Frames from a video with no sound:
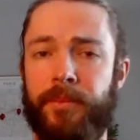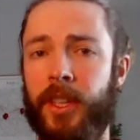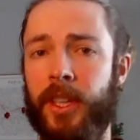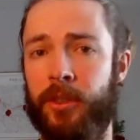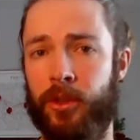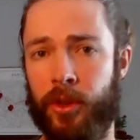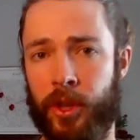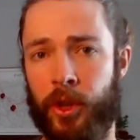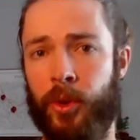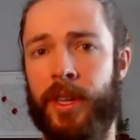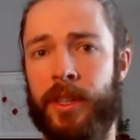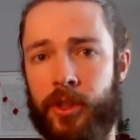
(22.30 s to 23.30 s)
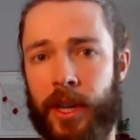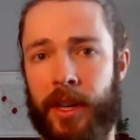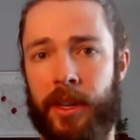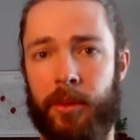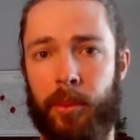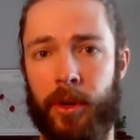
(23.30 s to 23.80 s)
so that you can
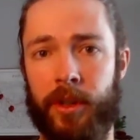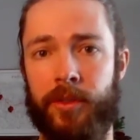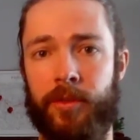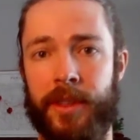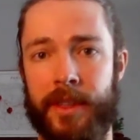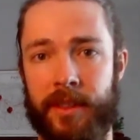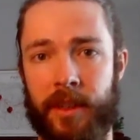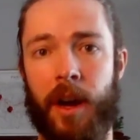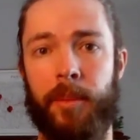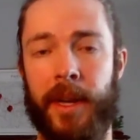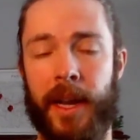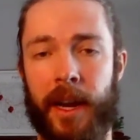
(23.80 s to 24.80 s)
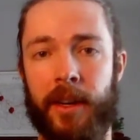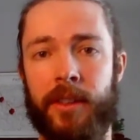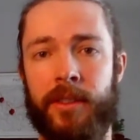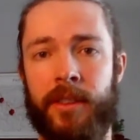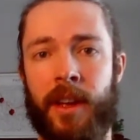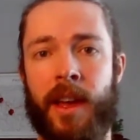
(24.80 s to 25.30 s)
check your books for these common
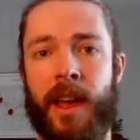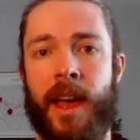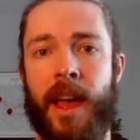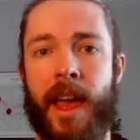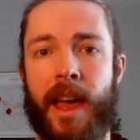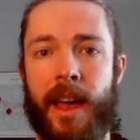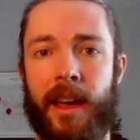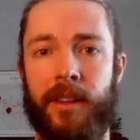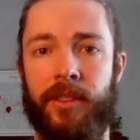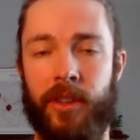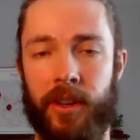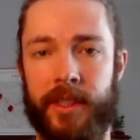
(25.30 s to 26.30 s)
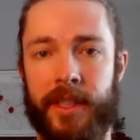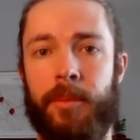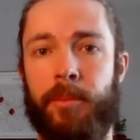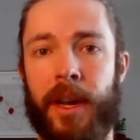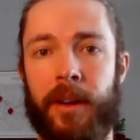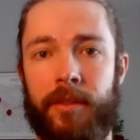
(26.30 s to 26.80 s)
errors and start to get
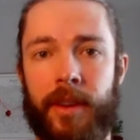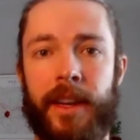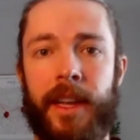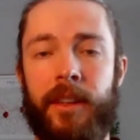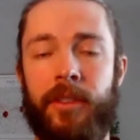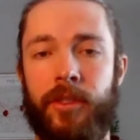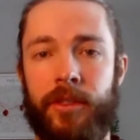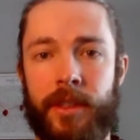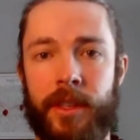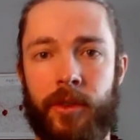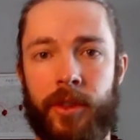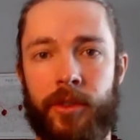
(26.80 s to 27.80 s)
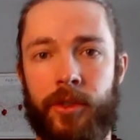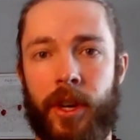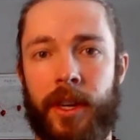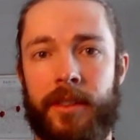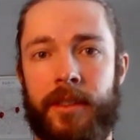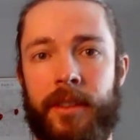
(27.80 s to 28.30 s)
better financials that you can
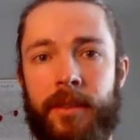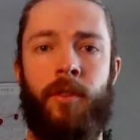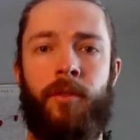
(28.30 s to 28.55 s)
trust.